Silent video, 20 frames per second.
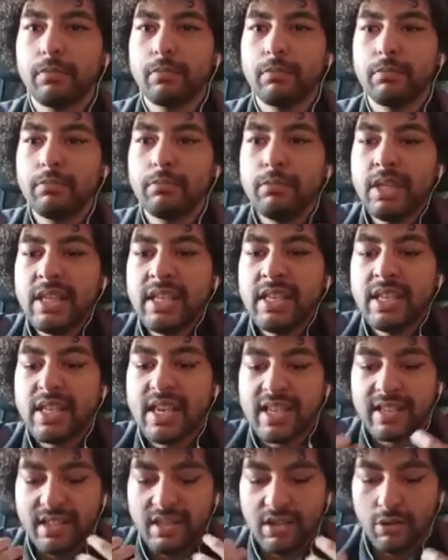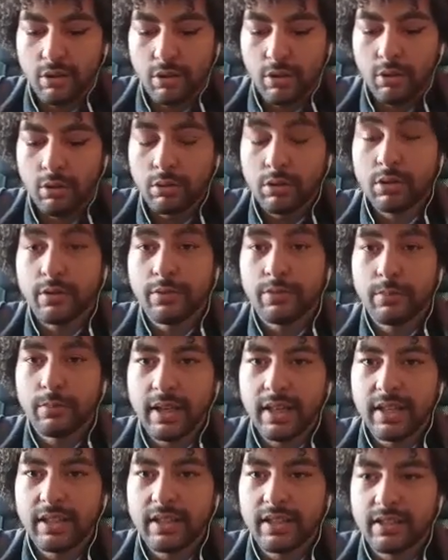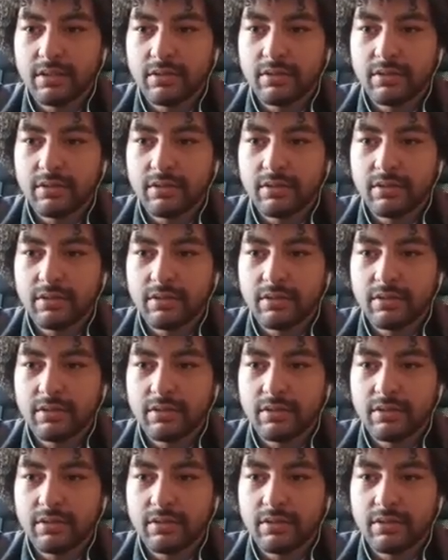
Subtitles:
me as the whole of my